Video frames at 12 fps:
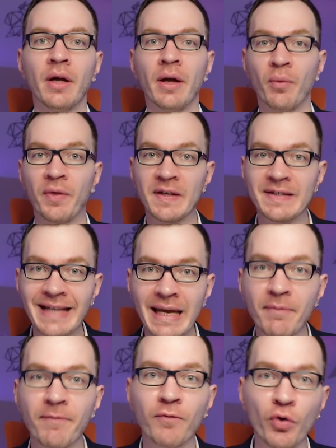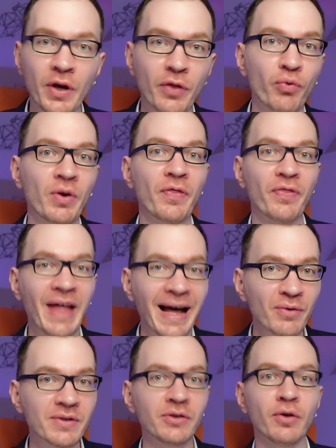with the same
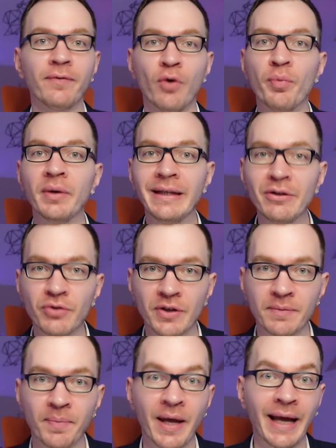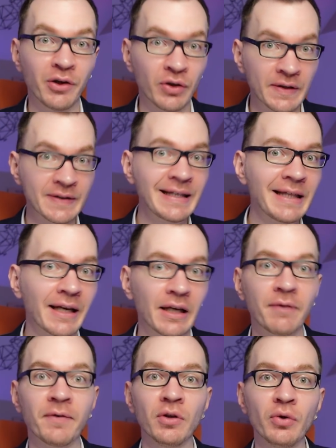43,000 of open interest. And you can see that
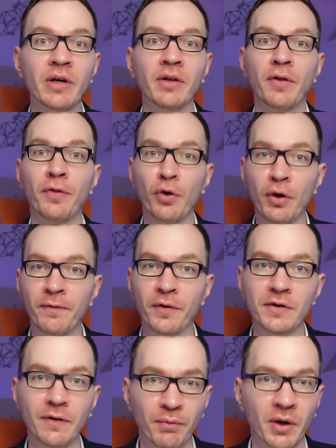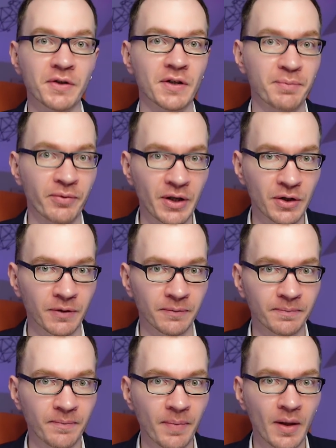if you look at the 31st of March expiration.
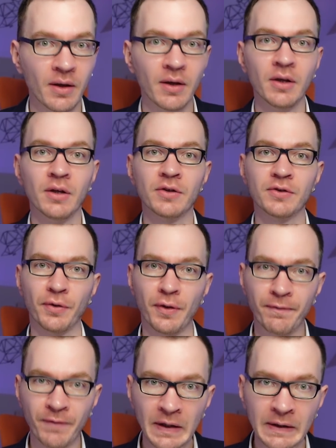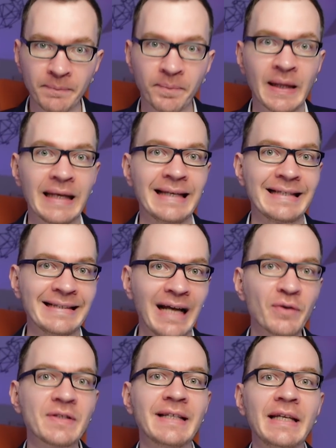So the fund is
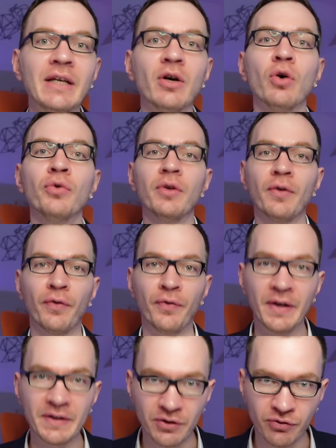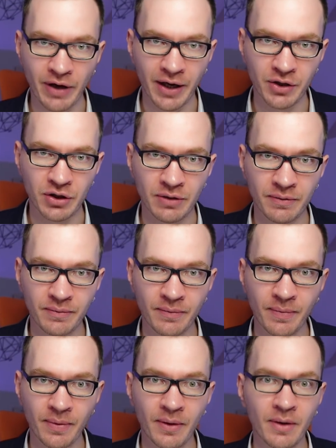now sitting on this strategy,
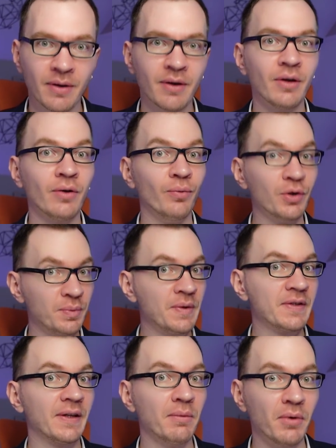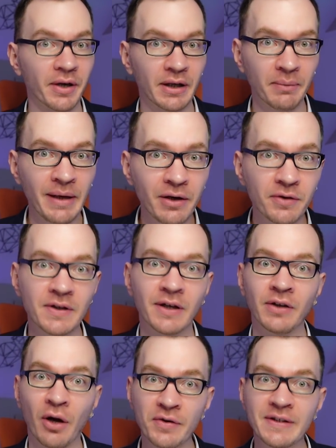which means that the market makers are
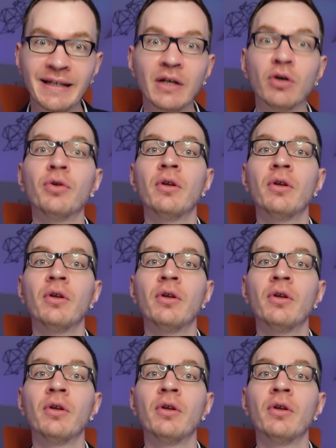now sitting on